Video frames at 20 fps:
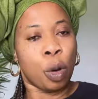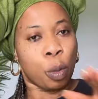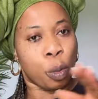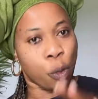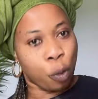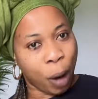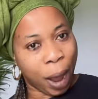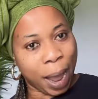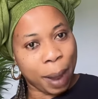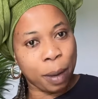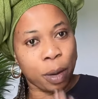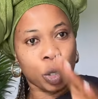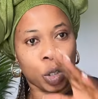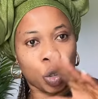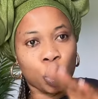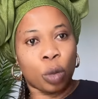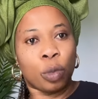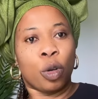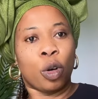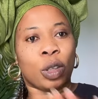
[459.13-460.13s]
Where
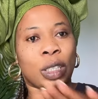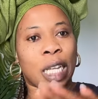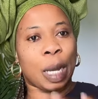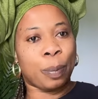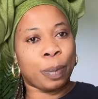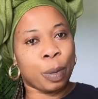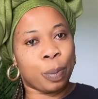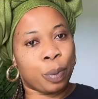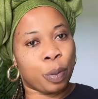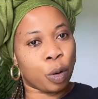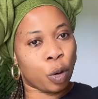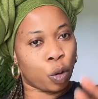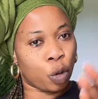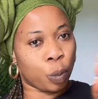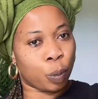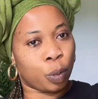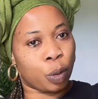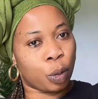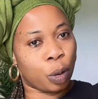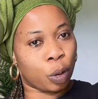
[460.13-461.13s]
some other people